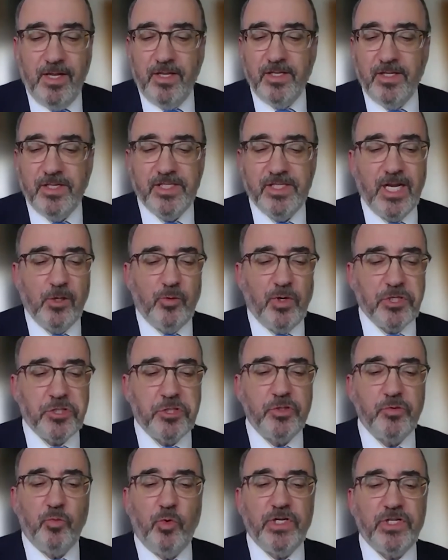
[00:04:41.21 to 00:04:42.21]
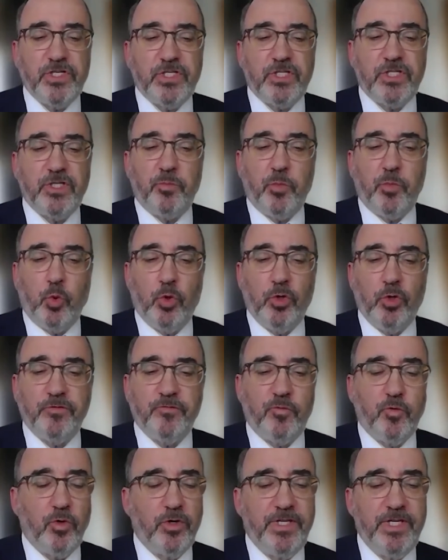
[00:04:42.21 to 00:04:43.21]
Second question was support
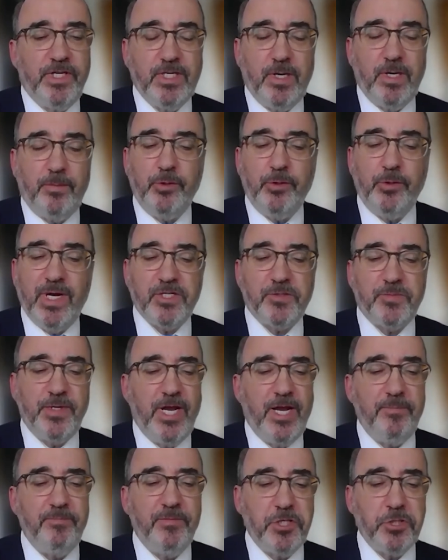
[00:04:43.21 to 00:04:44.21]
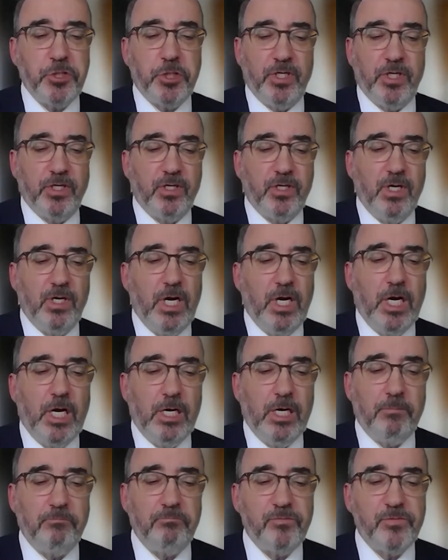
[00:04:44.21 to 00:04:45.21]
for the WSBA mission.
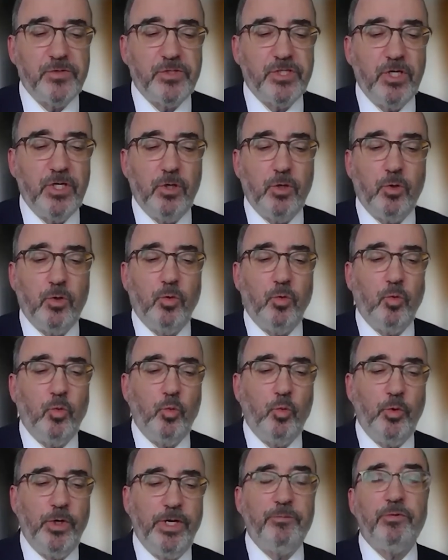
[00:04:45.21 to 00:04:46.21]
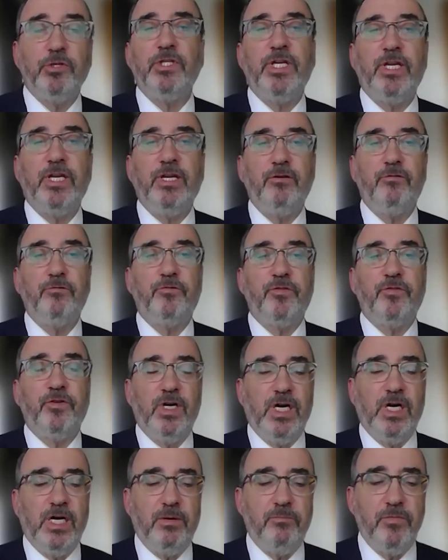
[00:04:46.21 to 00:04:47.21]
So we believe
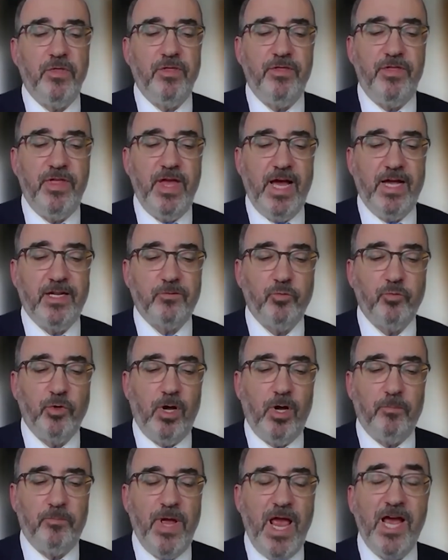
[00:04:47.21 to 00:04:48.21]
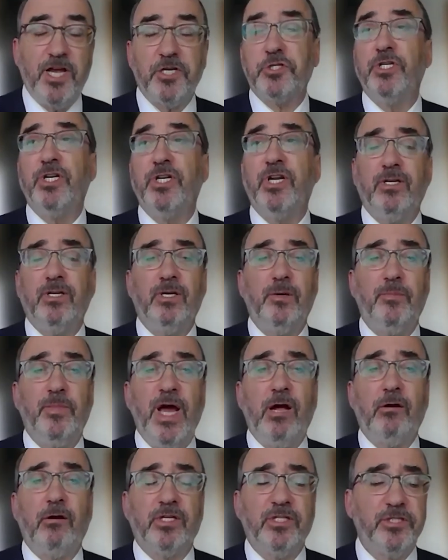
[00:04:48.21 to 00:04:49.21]
that we're all passionate
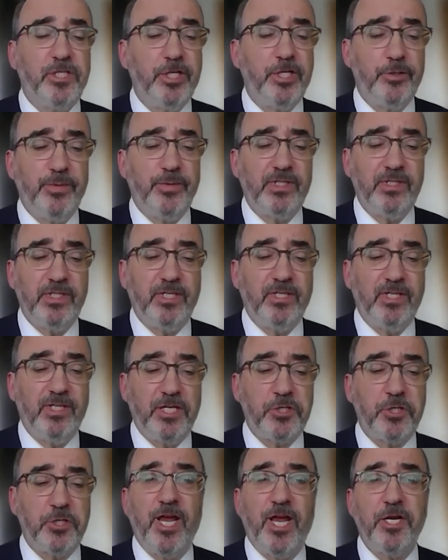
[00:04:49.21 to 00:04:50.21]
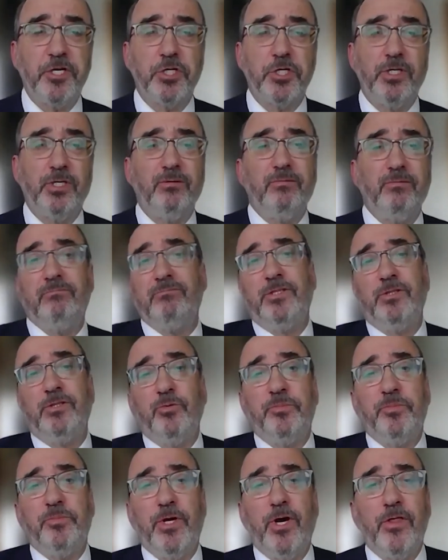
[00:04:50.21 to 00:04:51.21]
about continuing legal education. You
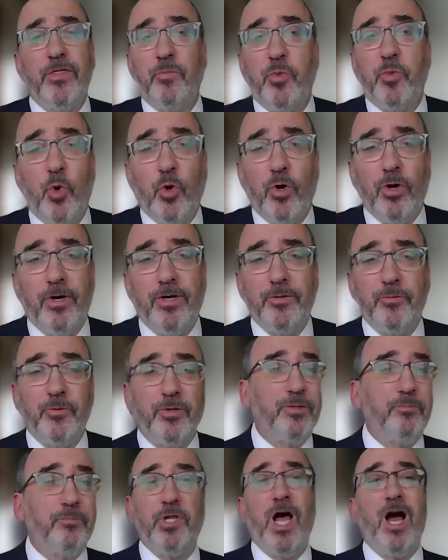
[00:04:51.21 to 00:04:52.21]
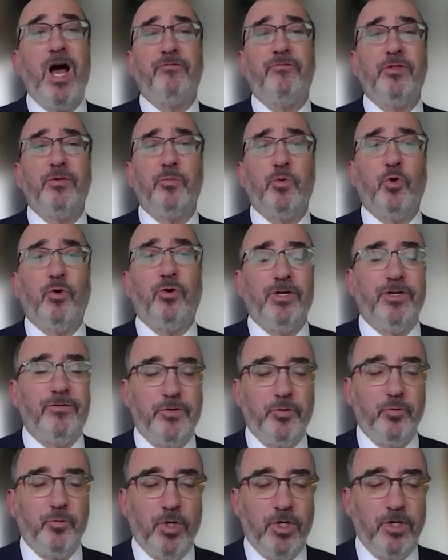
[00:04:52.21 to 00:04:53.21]
wouldn't be on the board, you wouldn't apply for the board if
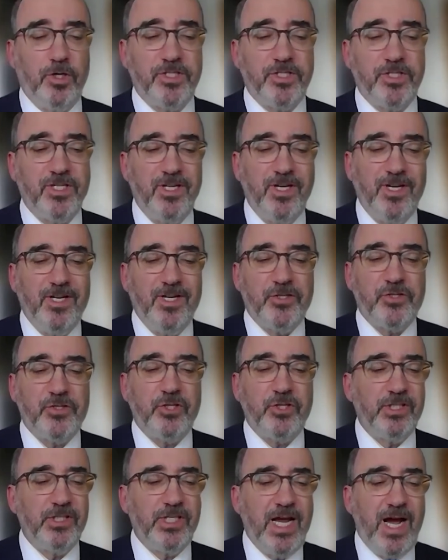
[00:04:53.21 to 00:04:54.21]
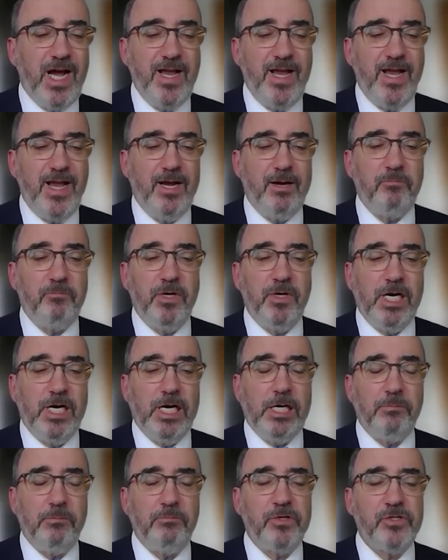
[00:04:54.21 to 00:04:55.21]
you weren't. Certainly I
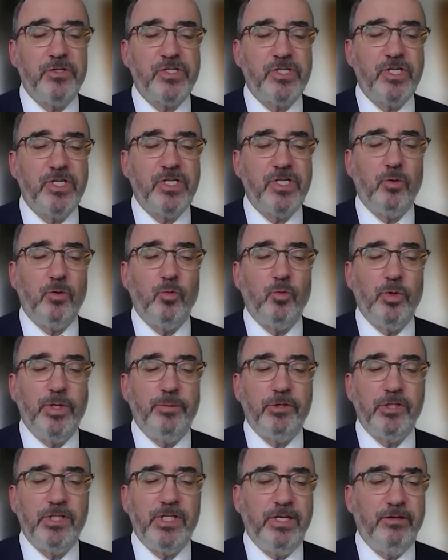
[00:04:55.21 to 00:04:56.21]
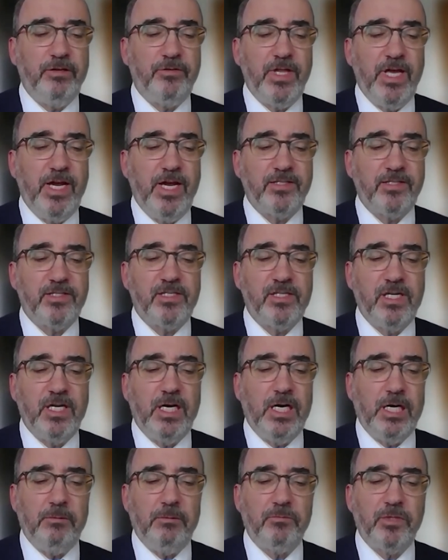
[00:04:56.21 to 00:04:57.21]
am. So we believe that
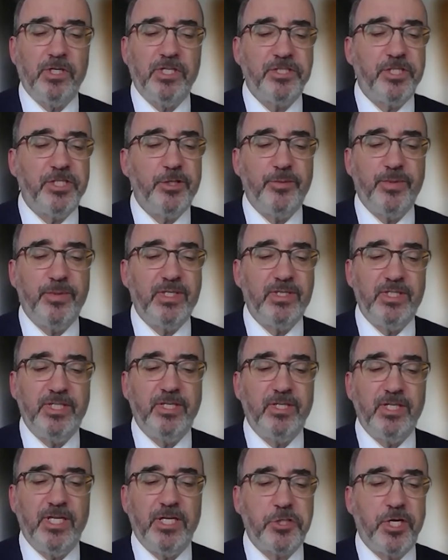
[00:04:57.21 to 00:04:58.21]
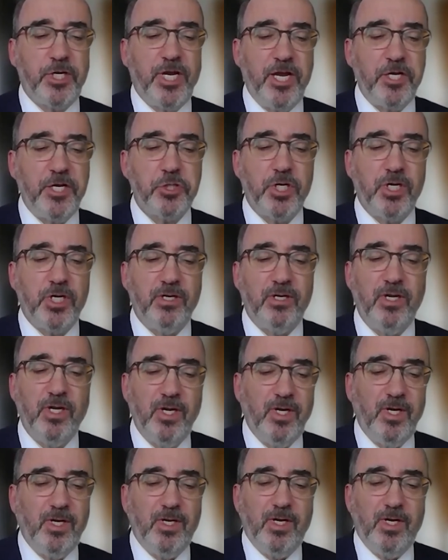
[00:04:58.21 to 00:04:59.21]
continuing legal education
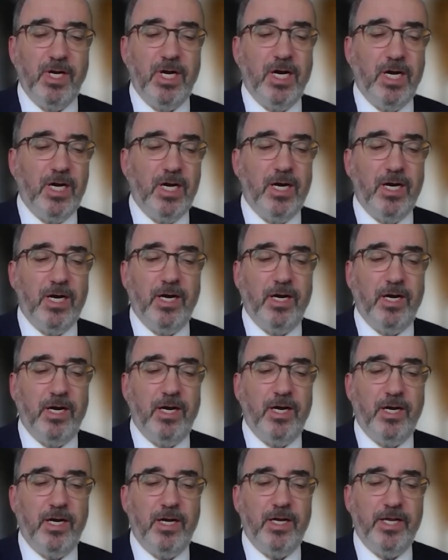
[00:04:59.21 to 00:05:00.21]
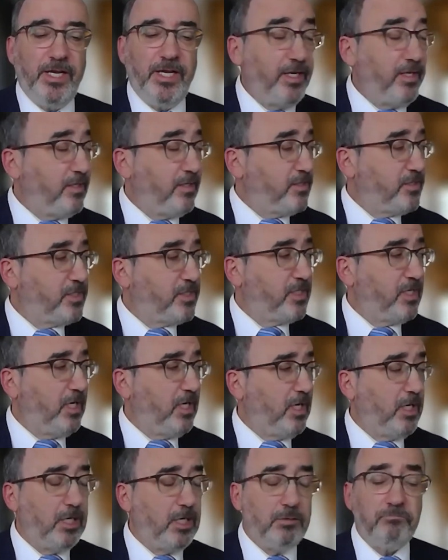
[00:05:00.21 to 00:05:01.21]
is
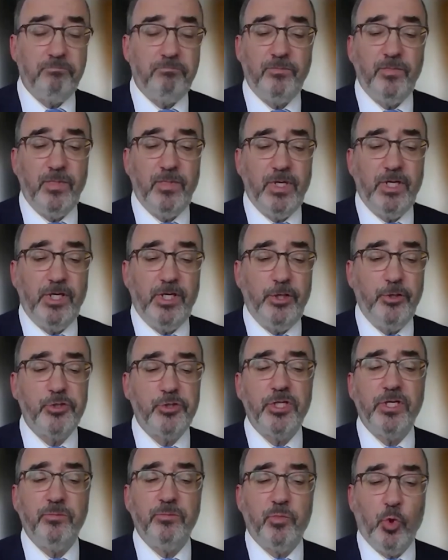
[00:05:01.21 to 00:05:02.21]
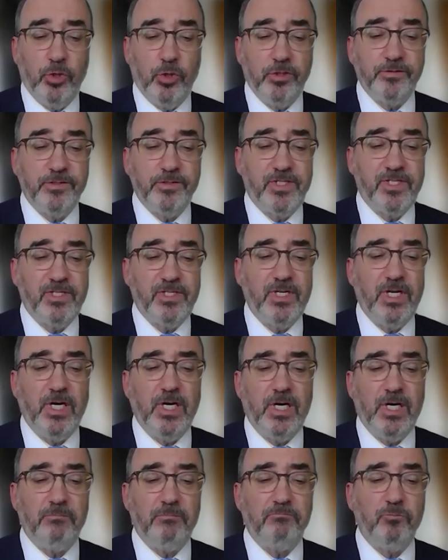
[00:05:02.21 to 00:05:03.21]
hugely important
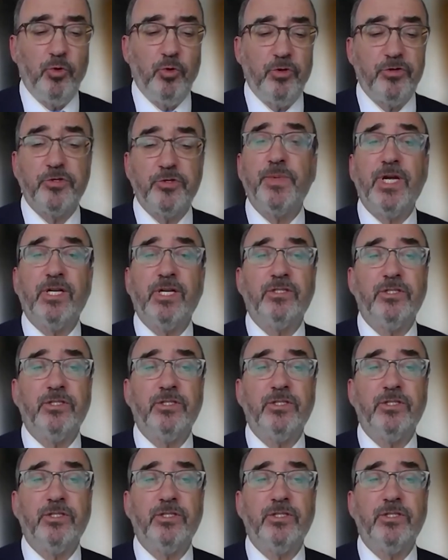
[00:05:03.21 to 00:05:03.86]
with respect